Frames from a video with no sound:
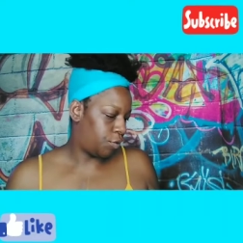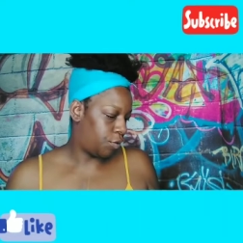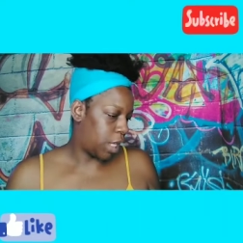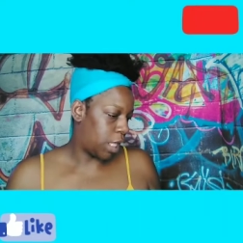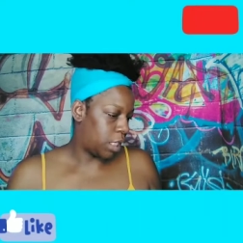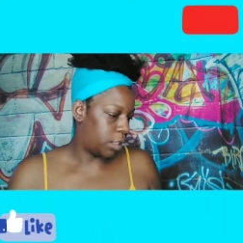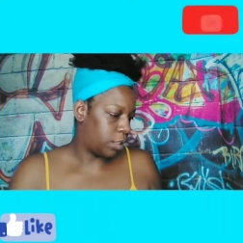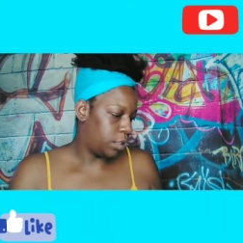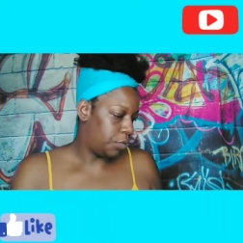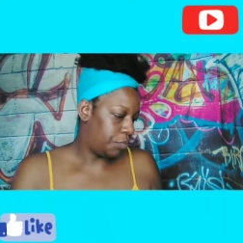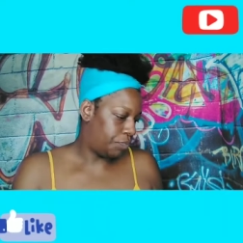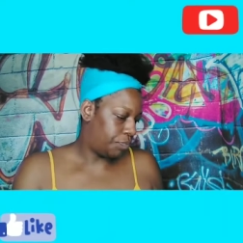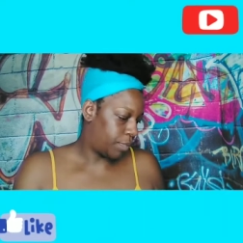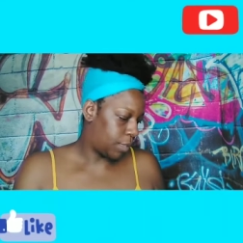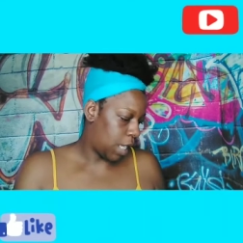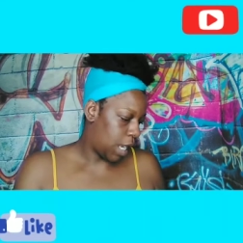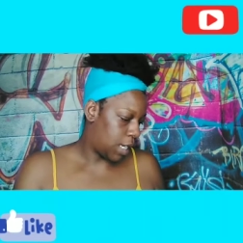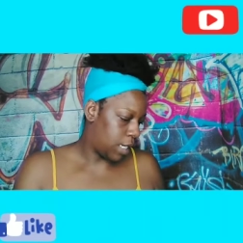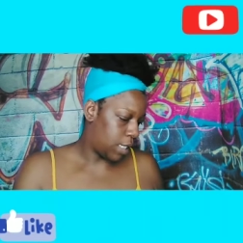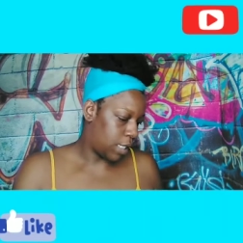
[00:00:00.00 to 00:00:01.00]
true color.
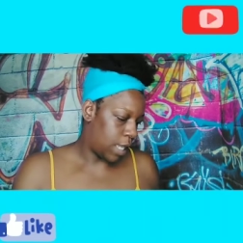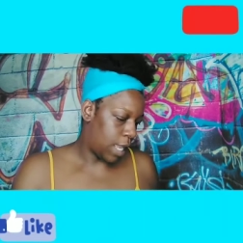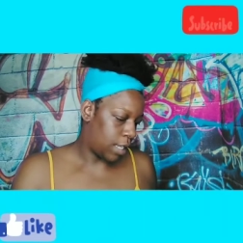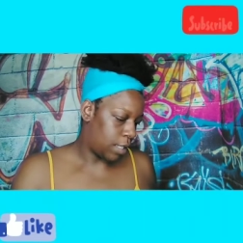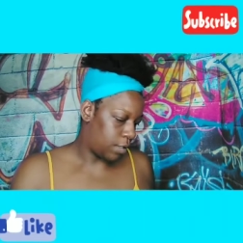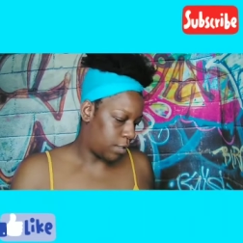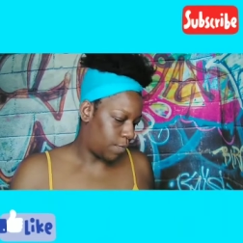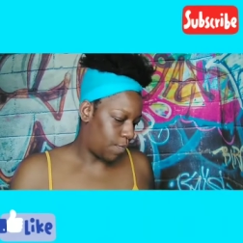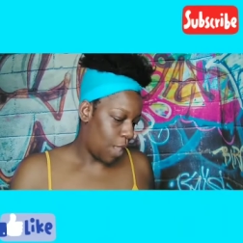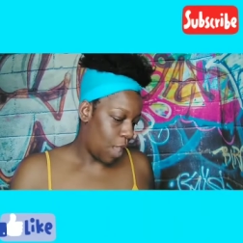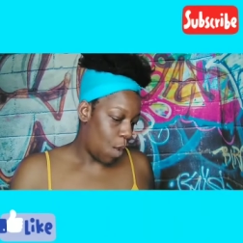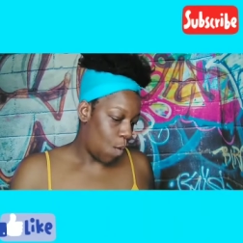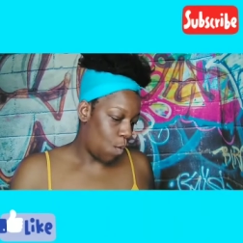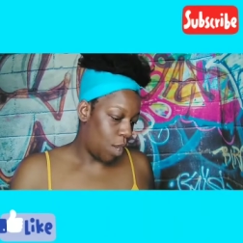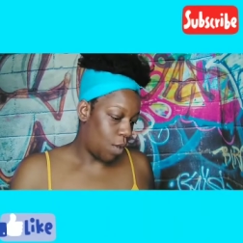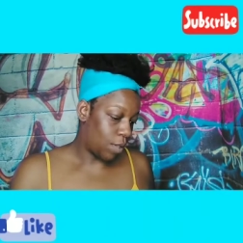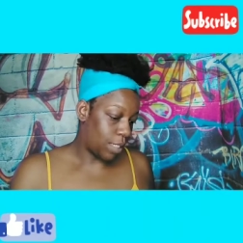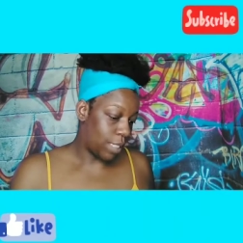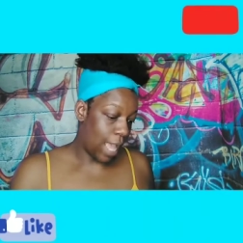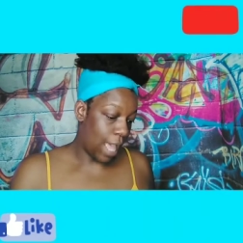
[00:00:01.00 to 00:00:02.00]
Kind of. I don't know. We're
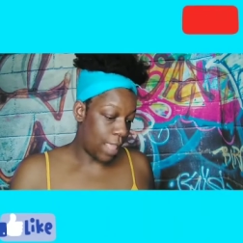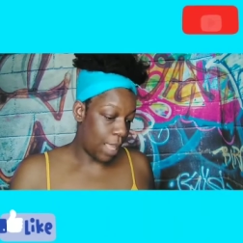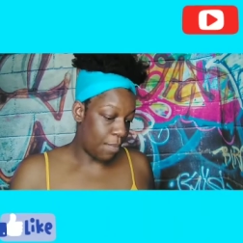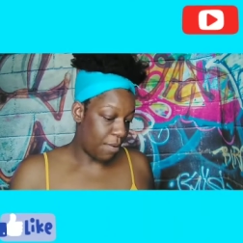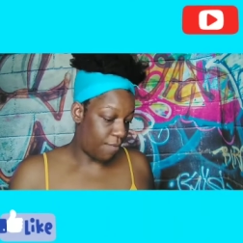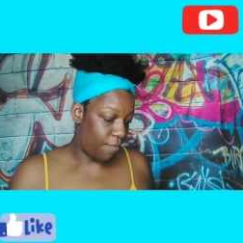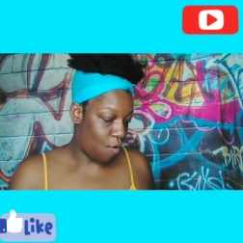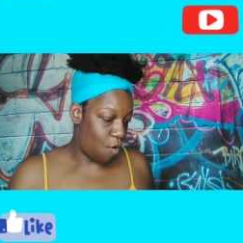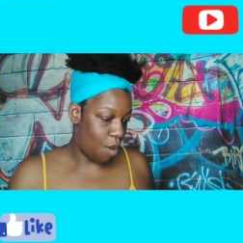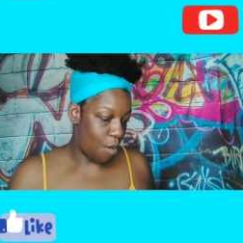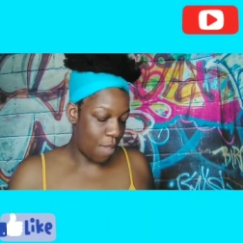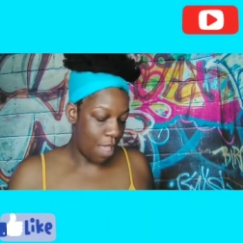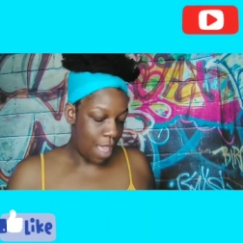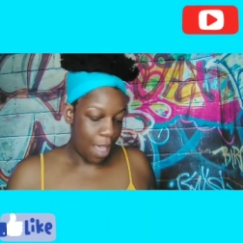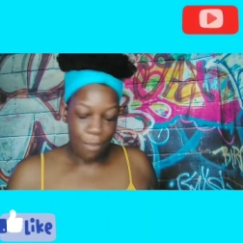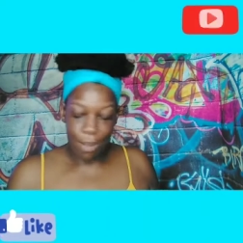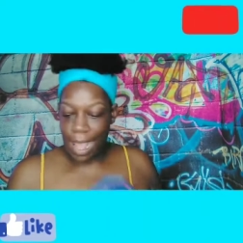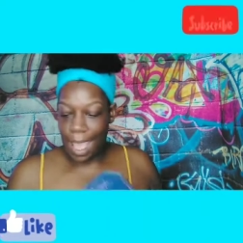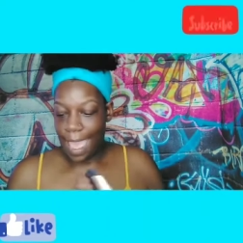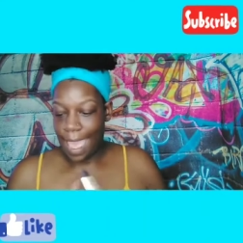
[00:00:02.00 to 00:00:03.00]
going to see how they perform.
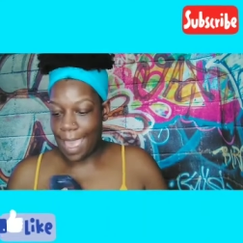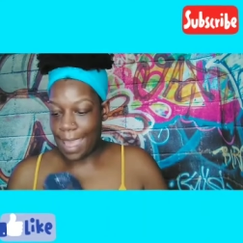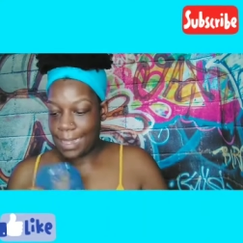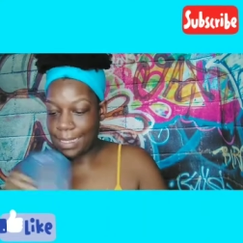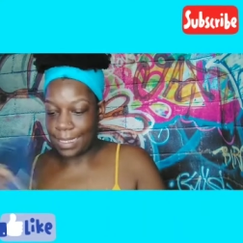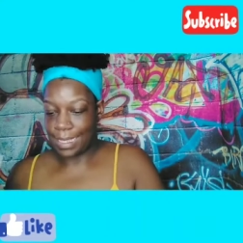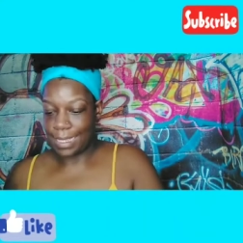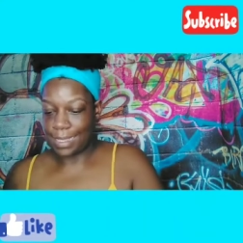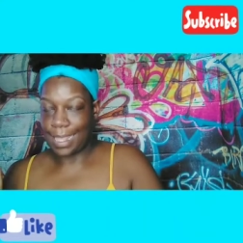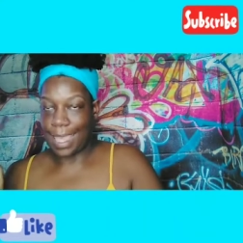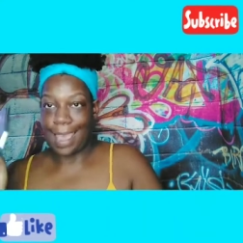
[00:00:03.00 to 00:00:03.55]
But I had to get